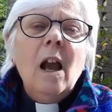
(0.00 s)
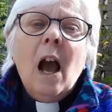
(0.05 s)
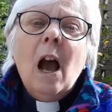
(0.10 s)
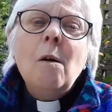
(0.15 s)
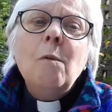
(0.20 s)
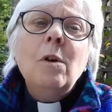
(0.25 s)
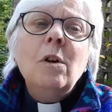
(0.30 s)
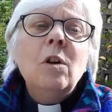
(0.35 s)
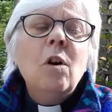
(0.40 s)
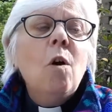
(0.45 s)

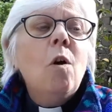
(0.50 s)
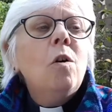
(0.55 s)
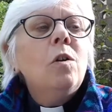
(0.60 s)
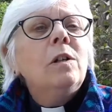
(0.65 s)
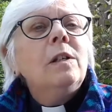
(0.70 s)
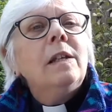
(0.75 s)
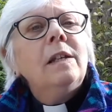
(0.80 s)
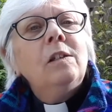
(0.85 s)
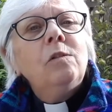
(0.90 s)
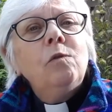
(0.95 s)
Our
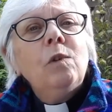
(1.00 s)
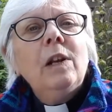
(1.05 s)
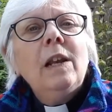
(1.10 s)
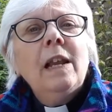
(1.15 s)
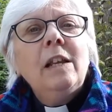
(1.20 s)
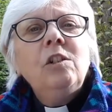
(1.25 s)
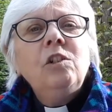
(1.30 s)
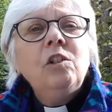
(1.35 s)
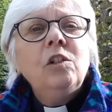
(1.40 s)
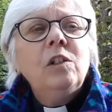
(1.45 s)
God is
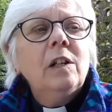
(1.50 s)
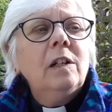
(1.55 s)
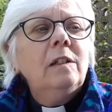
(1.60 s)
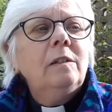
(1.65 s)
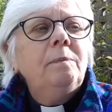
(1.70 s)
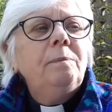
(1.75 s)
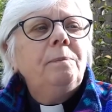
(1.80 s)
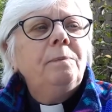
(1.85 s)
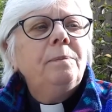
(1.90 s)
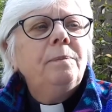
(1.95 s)
relational.
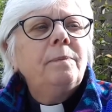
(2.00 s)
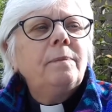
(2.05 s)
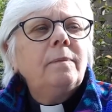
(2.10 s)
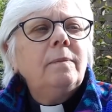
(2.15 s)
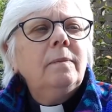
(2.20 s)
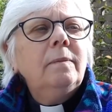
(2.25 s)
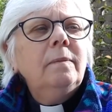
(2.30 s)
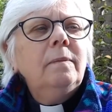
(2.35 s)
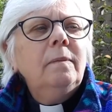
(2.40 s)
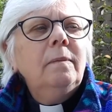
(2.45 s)

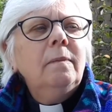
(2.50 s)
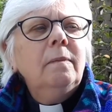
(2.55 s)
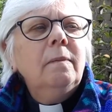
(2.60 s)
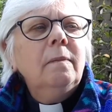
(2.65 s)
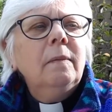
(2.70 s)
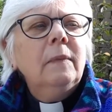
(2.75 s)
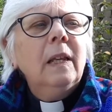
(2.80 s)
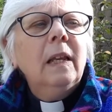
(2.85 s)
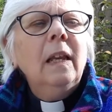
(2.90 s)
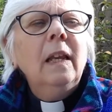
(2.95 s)

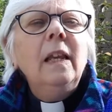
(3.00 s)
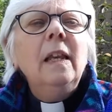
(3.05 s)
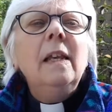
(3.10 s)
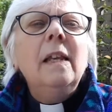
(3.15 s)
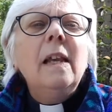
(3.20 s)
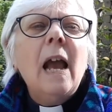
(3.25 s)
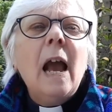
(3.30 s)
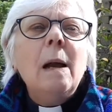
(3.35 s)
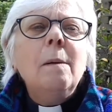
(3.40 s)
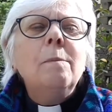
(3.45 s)
He
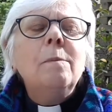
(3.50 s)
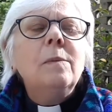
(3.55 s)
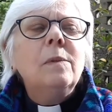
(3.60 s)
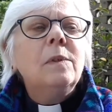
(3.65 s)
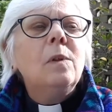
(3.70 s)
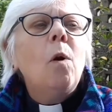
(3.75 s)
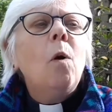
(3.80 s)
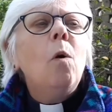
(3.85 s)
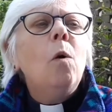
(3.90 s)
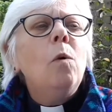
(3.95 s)

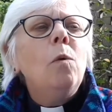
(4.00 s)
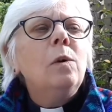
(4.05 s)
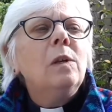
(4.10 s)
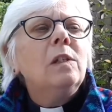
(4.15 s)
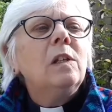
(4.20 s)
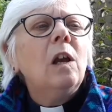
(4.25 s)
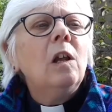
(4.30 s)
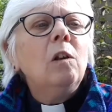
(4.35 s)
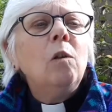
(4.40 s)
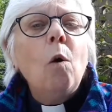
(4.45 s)
comes
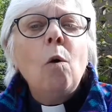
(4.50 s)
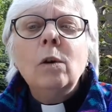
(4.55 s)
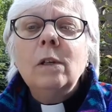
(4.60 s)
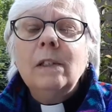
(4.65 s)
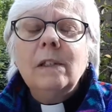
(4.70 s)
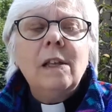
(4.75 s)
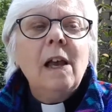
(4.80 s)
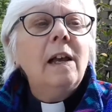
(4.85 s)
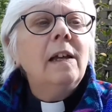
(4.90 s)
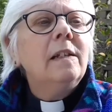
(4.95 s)
always
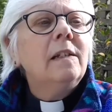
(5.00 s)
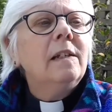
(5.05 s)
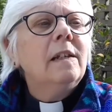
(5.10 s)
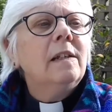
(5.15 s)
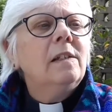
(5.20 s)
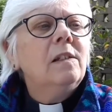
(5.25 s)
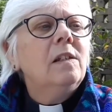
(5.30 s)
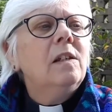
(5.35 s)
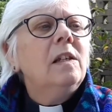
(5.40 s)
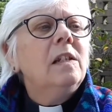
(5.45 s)
alongside
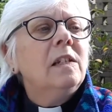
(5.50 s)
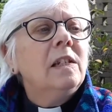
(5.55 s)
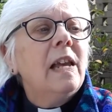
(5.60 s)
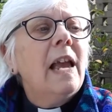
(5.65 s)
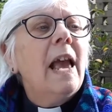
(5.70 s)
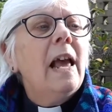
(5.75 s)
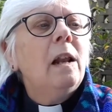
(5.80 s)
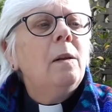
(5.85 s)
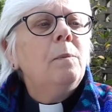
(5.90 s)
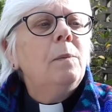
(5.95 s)
us to
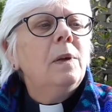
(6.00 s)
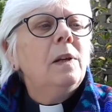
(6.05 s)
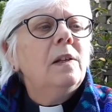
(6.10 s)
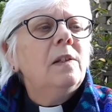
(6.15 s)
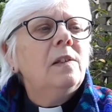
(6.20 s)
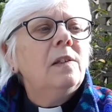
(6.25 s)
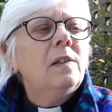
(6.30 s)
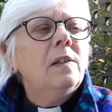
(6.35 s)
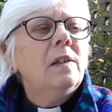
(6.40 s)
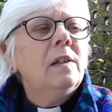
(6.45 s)
help
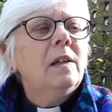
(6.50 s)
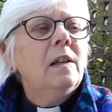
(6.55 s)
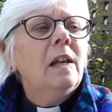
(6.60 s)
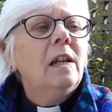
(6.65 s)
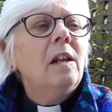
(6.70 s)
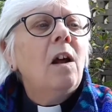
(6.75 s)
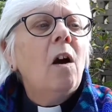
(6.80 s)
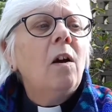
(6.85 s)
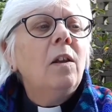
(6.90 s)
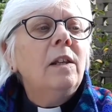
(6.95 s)
us
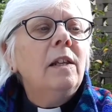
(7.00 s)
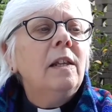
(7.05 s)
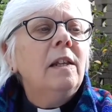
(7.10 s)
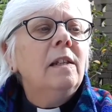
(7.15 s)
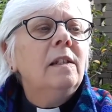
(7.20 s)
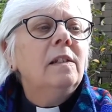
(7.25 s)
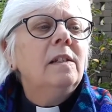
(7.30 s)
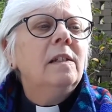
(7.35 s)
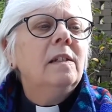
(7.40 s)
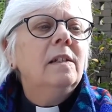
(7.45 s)
in our
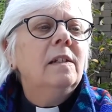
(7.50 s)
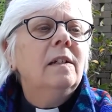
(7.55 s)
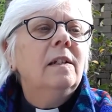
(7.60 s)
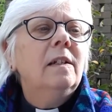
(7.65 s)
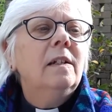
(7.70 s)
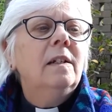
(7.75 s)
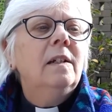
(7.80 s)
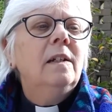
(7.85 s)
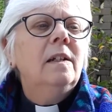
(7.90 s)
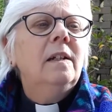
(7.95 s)
need.
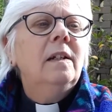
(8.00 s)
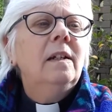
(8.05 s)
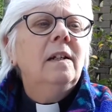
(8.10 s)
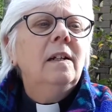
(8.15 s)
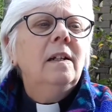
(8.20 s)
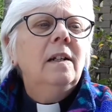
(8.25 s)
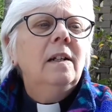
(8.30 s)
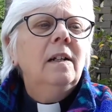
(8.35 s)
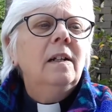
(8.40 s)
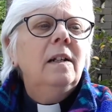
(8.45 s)

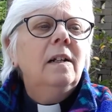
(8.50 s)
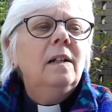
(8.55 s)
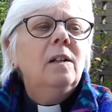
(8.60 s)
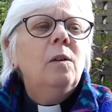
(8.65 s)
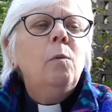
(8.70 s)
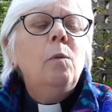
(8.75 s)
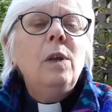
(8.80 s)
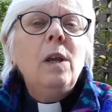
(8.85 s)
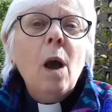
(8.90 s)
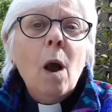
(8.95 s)

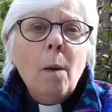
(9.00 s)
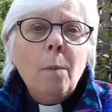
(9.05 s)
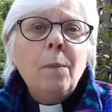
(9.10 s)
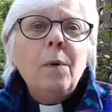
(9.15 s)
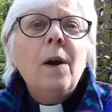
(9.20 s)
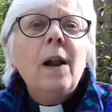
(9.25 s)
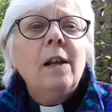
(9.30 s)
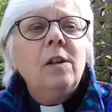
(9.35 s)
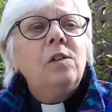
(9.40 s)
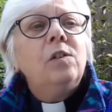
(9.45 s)
We are
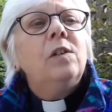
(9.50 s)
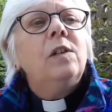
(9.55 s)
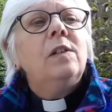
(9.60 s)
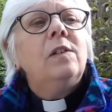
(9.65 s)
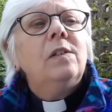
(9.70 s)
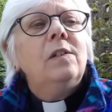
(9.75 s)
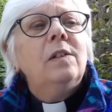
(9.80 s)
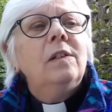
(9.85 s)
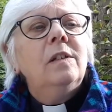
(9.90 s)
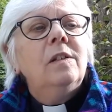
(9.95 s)

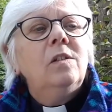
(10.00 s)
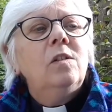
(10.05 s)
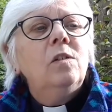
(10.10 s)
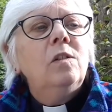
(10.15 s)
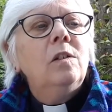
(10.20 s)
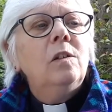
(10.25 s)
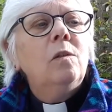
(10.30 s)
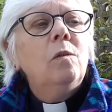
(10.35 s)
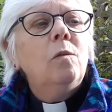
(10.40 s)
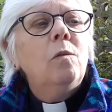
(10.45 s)
precious
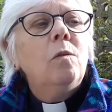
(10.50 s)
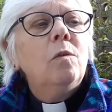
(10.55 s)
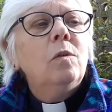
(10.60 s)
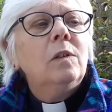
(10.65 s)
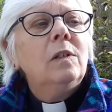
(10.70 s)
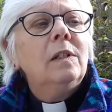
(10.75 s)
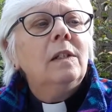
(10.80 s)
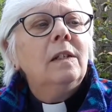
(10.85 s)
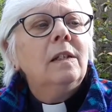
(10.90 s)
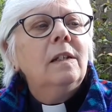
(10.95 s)
to the Lord.